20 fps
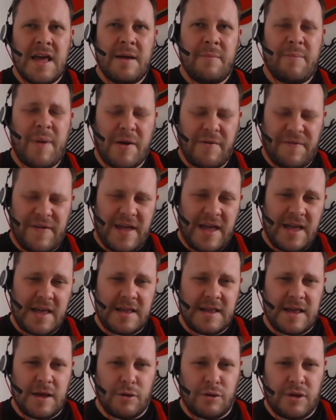both
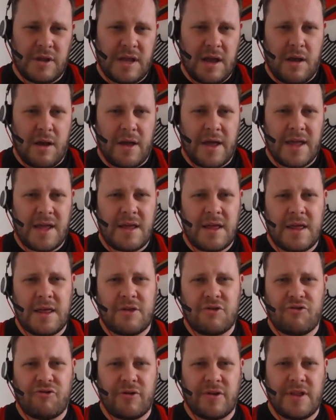easy on the eye,
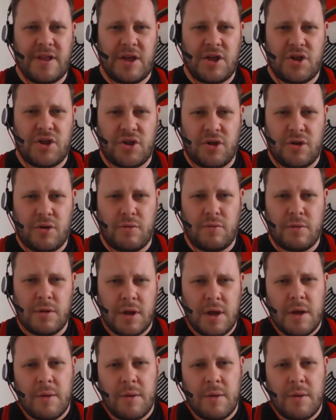it's traditional,